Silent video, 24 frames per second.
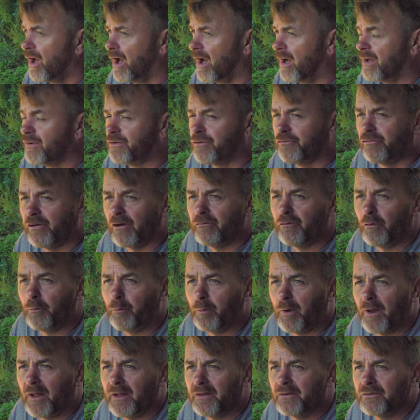As travel
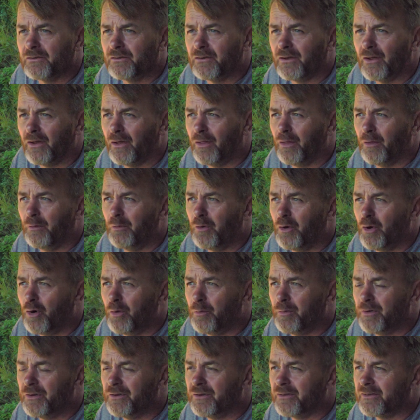plans at the
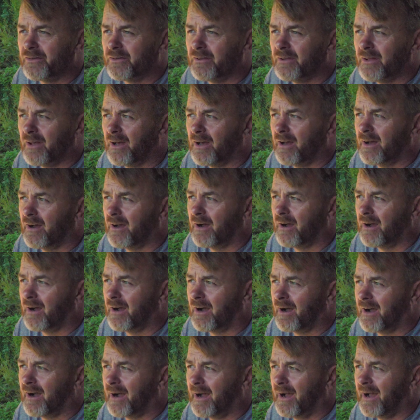moment
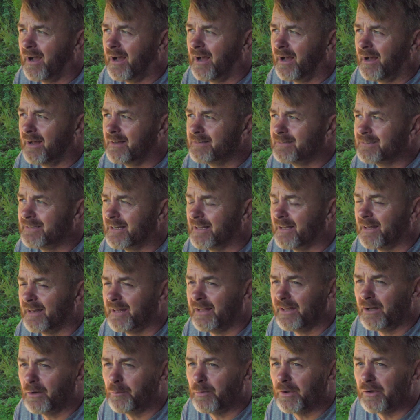are a
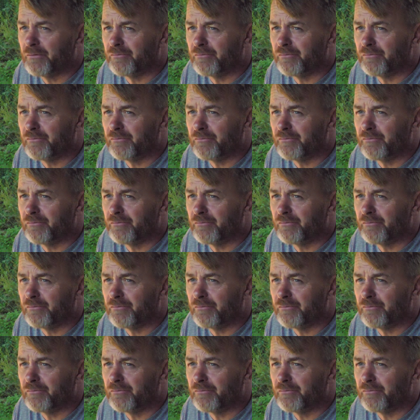little bit